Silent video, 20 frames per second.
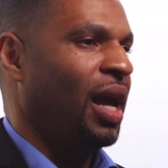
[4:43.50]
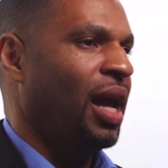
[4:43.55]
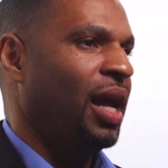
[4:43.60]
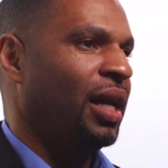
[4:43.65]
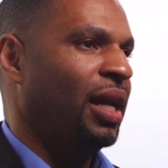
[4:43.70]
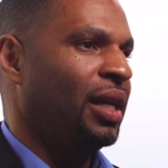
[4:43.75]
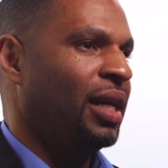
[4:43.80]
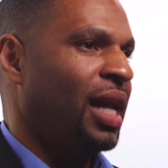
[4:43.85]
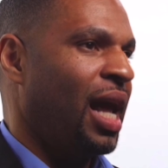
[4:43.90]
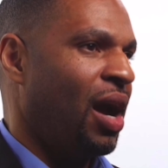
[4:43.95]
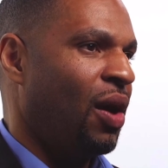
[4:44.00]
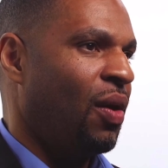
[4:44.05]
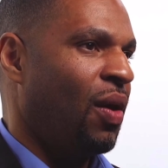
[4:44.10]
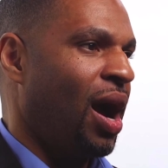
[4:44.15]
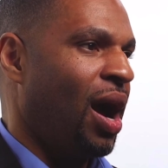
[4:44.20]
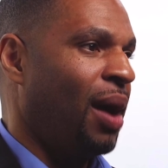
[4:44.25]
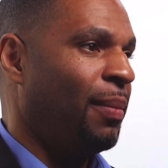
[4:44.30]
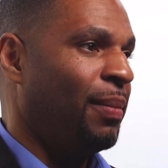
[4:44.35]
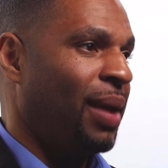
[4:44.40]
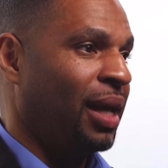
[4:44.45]
And now
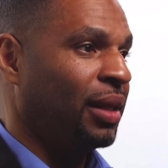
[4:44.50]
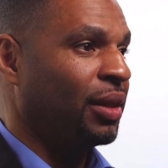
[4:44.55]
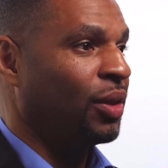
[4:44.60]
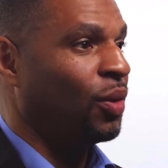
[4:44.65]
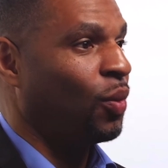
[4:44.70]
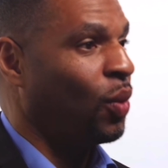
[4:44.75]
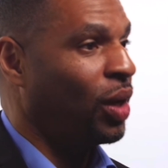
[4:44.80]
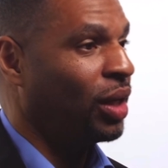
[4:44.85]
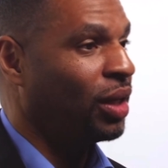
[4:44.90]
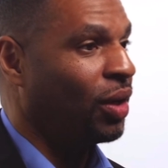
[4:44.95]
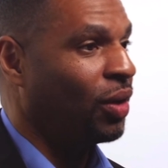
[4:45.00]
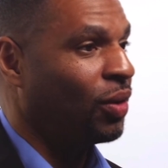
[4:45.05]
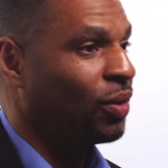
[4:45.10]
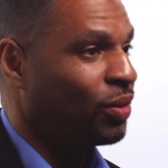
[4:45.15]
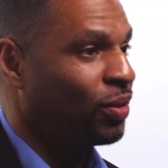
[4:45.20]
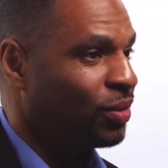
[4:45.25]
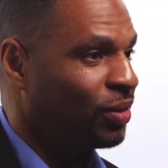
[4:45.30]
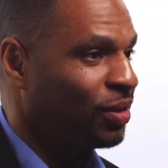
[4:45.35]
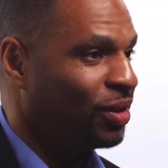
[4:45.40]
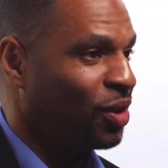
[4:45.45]
I'm at the window,
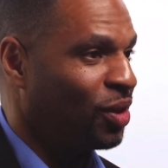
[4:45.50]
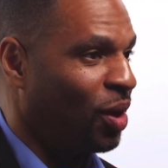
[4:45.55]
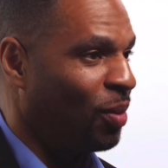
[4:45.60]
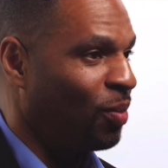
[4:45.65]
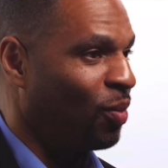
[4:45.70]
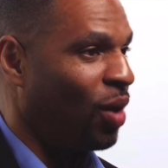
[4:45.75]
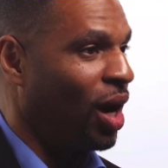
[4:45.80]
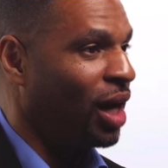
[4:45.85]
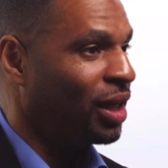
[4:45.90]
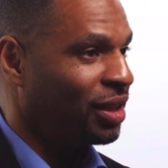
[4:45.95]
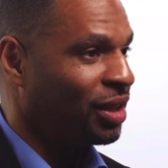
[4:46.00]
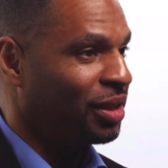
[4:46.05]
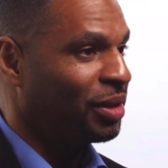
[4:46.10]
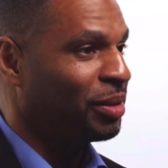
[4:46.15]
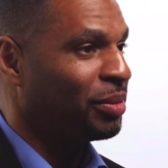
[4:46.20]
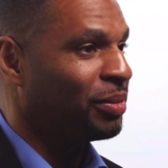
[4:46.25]
you know, I'm watching